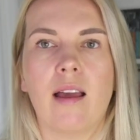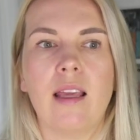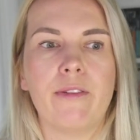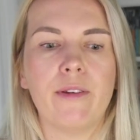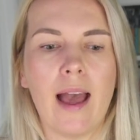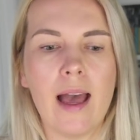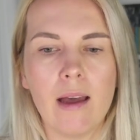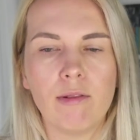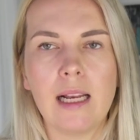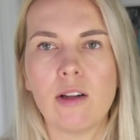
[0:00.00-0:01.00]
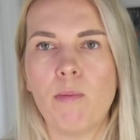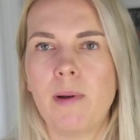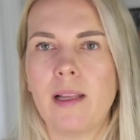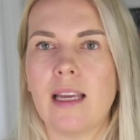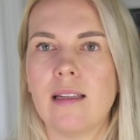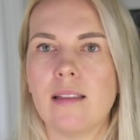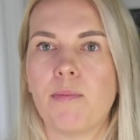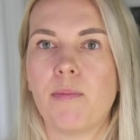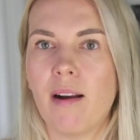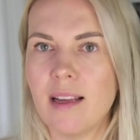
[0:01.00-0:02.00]
If you have really
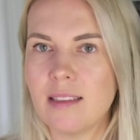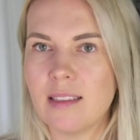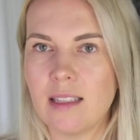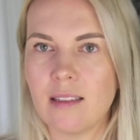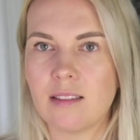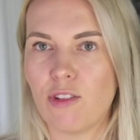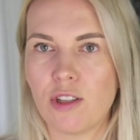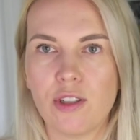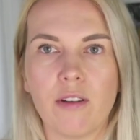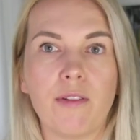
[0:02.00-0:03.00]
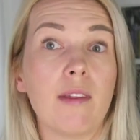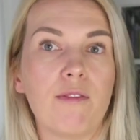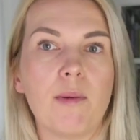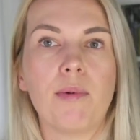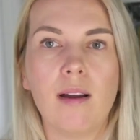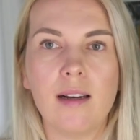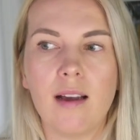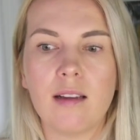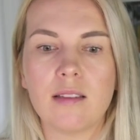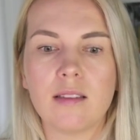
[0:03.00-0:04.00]
complicated pricing structure for different
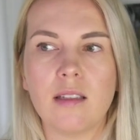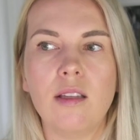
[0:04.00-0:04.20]
products,